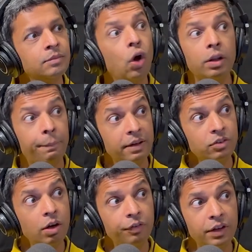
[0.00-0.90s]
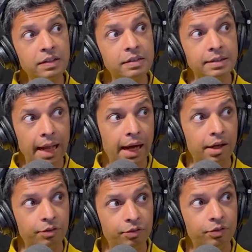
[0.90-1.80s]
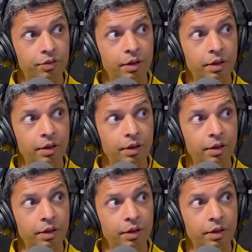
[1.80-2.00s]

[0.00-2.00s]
No, the press conference is live.